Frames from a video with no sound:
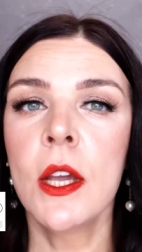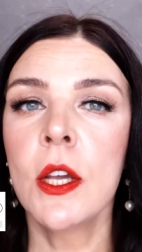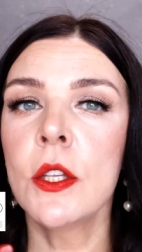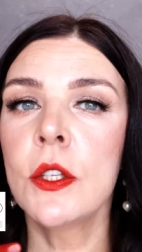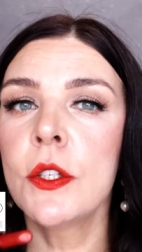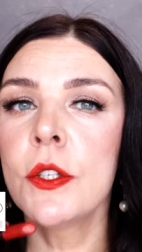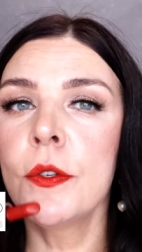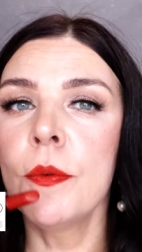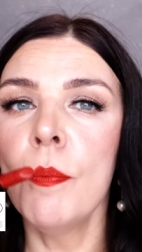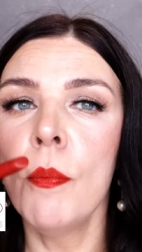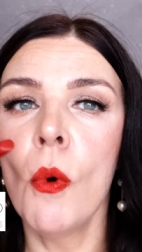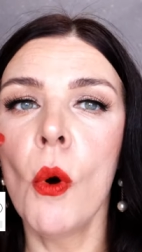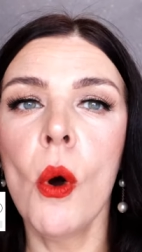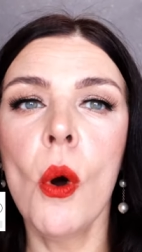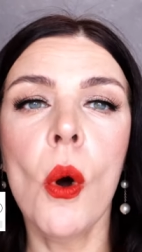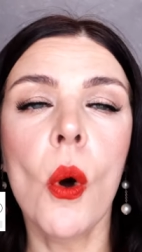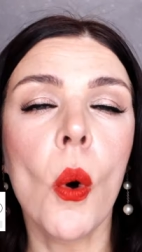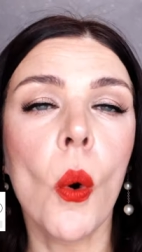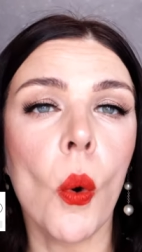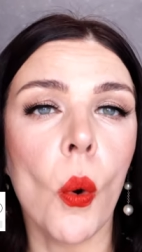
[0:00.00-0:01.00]
It's
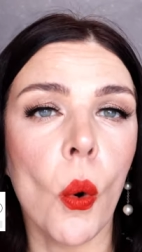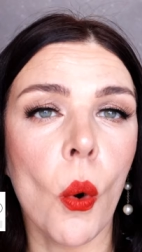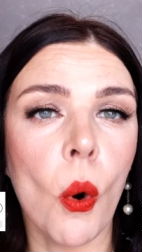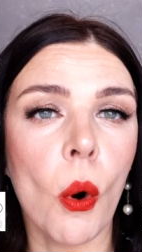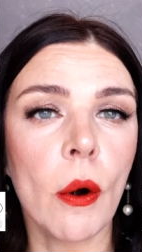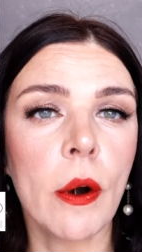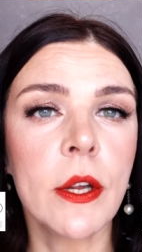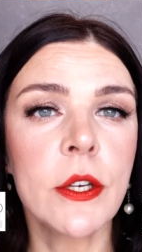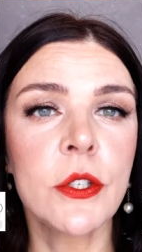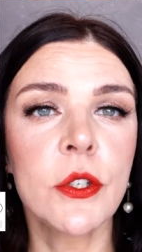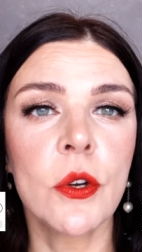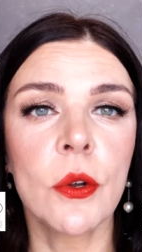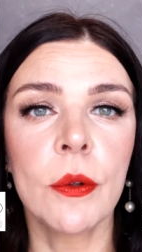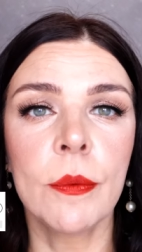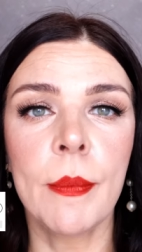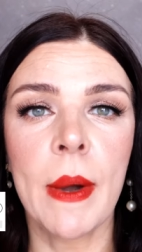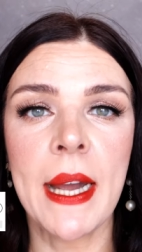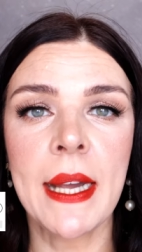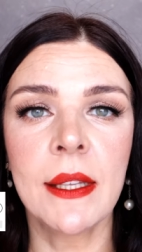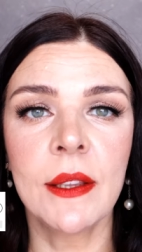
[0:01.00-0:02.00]
more orange
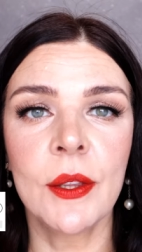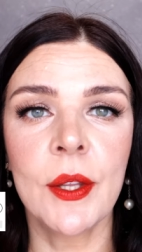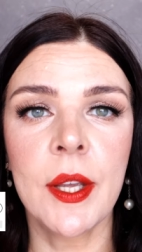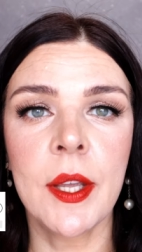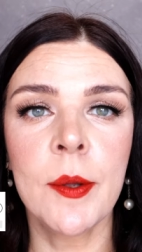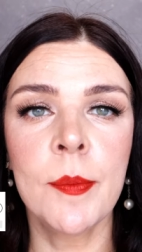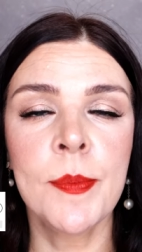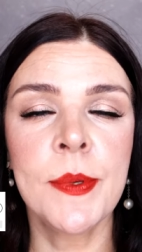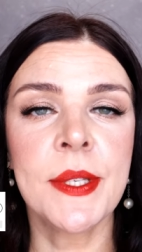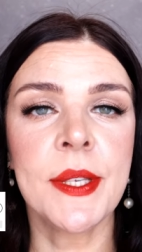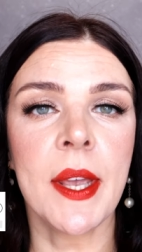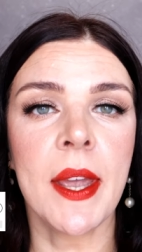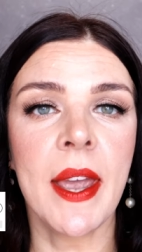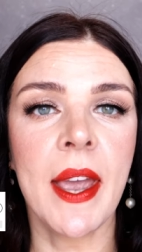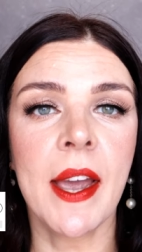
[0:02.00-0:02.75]
on my lips